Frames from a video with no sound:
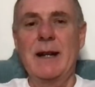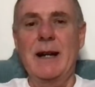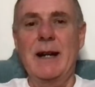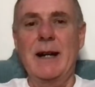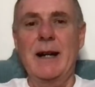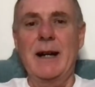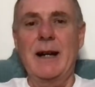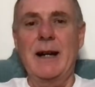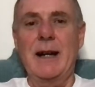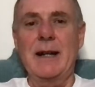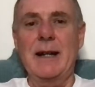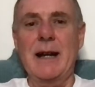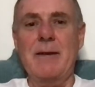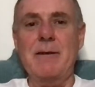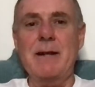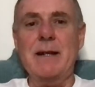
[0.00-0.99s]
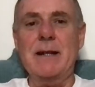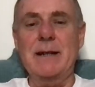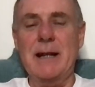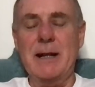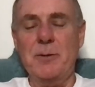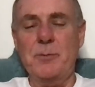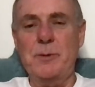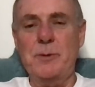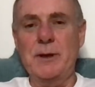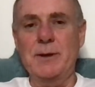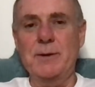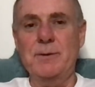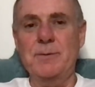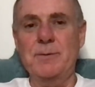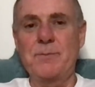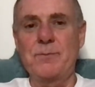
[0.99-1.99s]
and how it can help
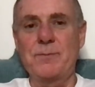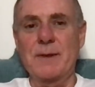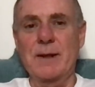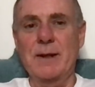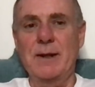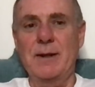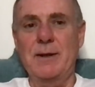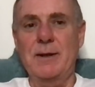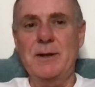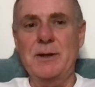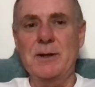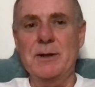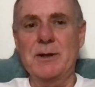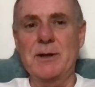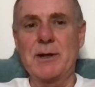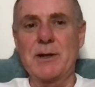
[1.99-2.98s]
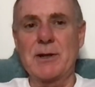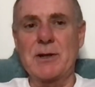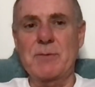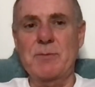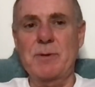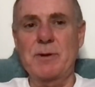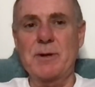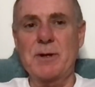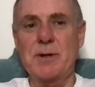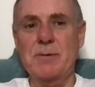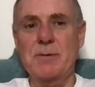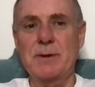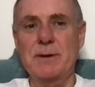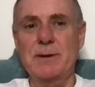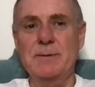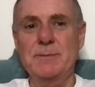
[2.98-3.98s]
you on your
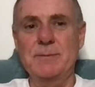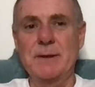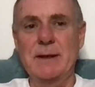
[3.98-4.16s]
spiritual